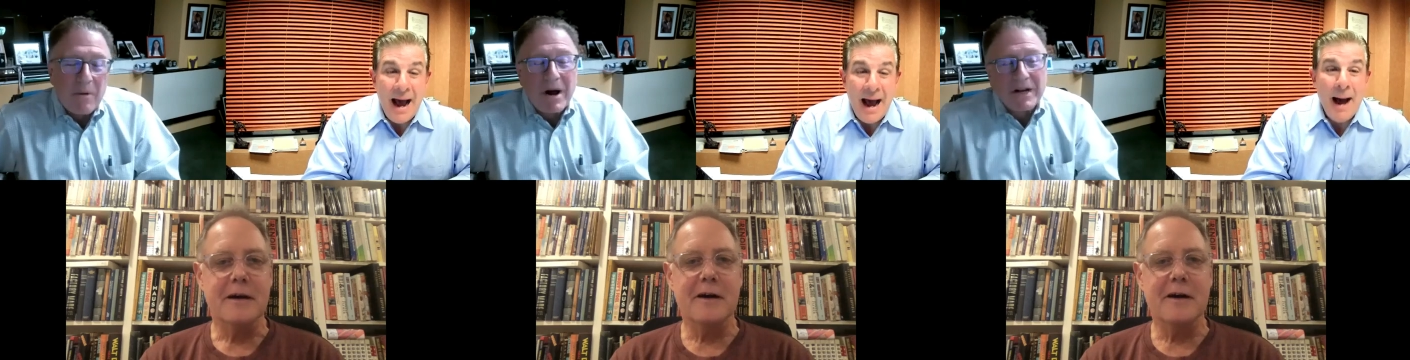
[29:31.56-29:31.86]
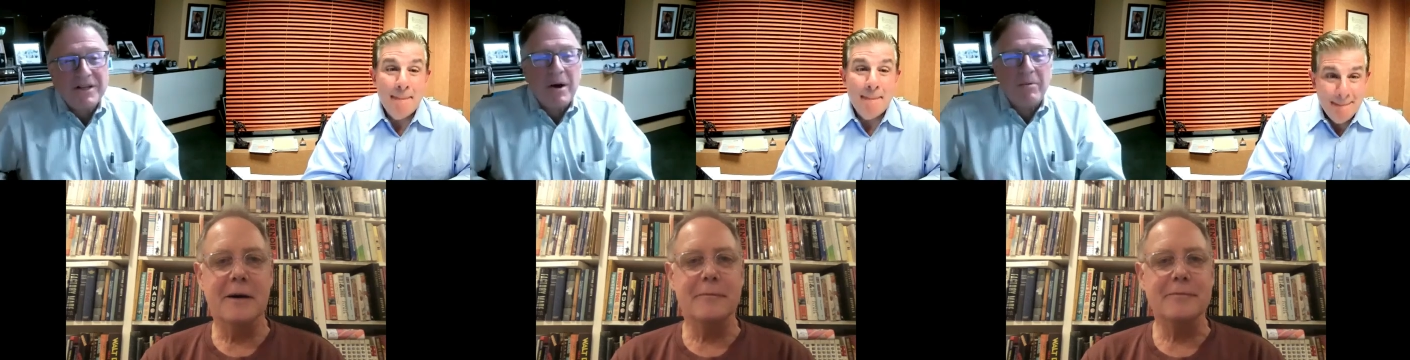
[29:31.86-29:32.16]
Speaker 1: yeah,
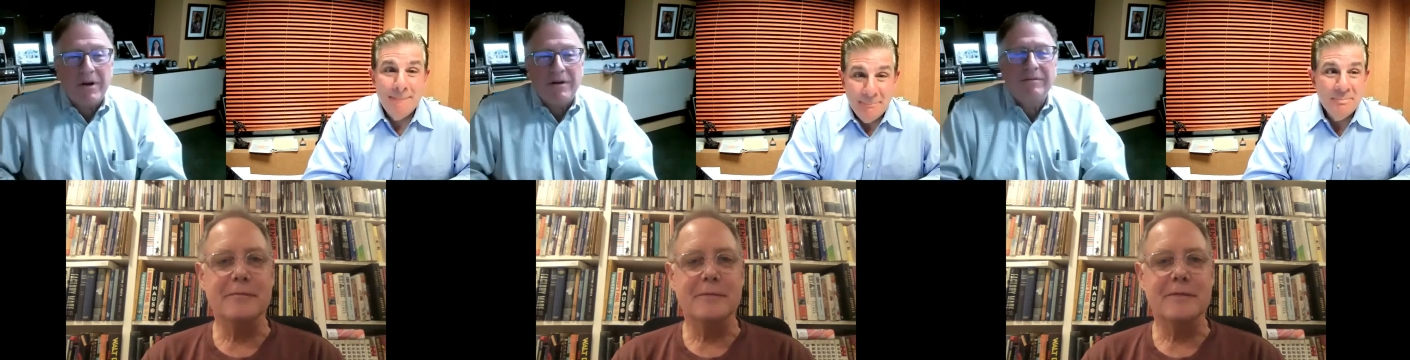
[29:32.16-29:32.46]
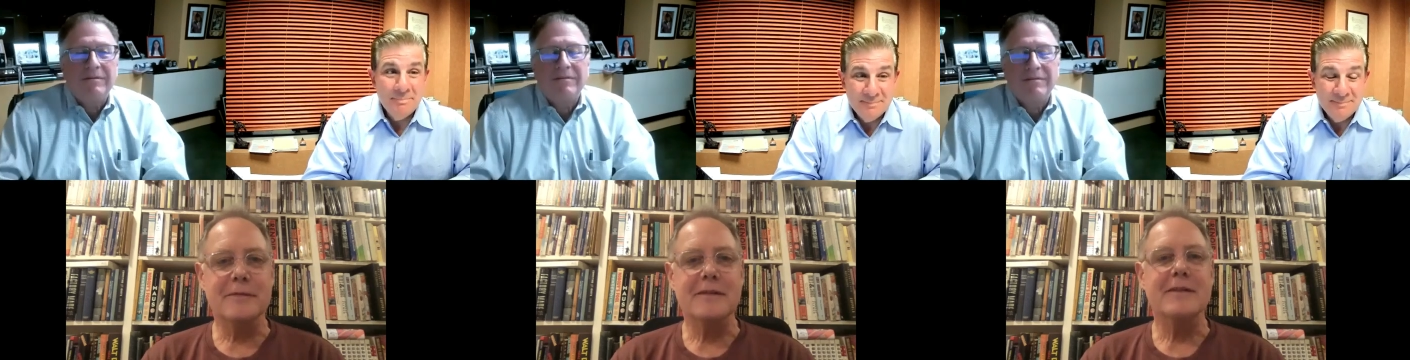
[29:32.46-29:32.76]
watch that one.
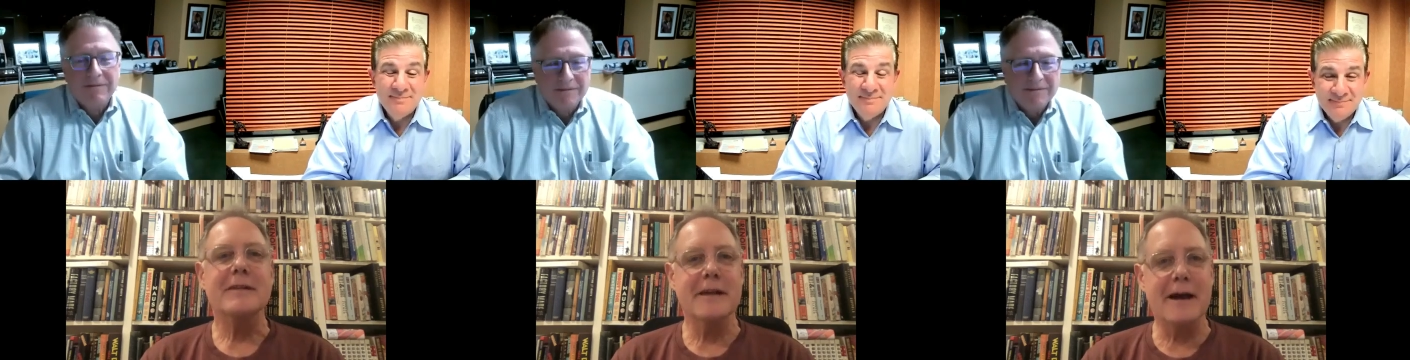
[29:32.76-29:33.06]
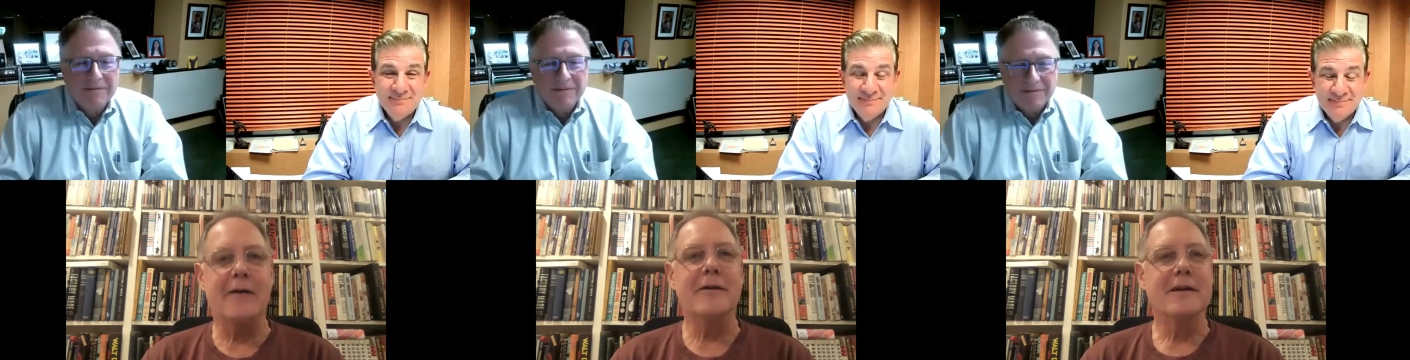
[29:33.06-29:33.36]

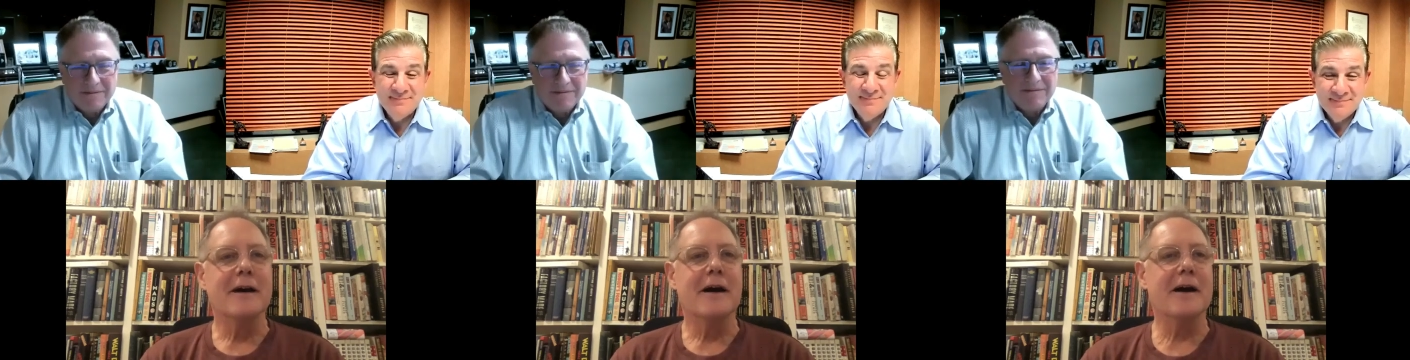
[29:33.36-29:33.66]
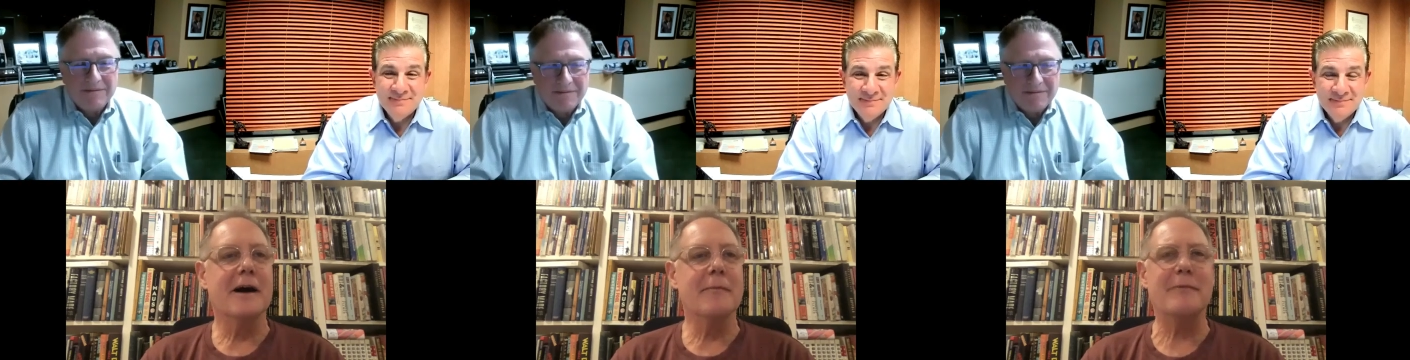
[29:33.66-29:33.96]
Speaker 2: Yeah.
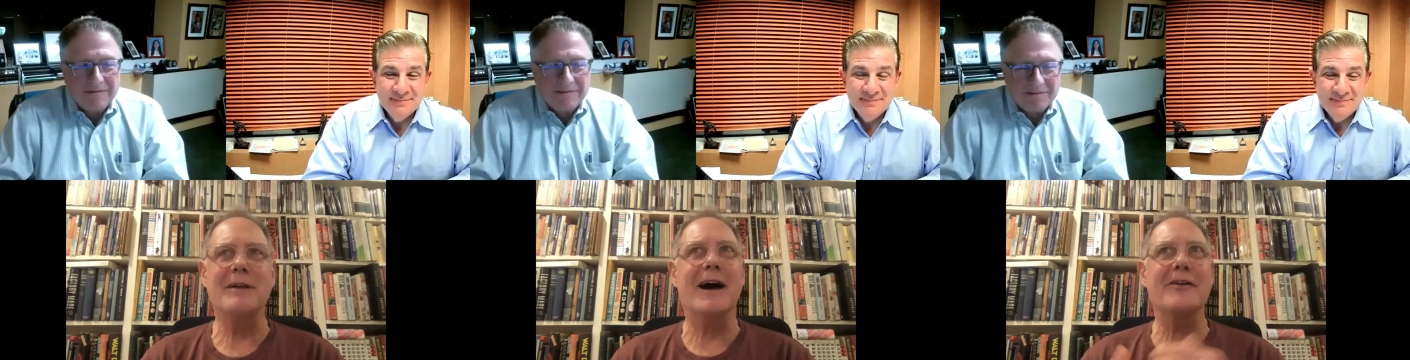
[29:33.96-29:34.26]
Um, I, I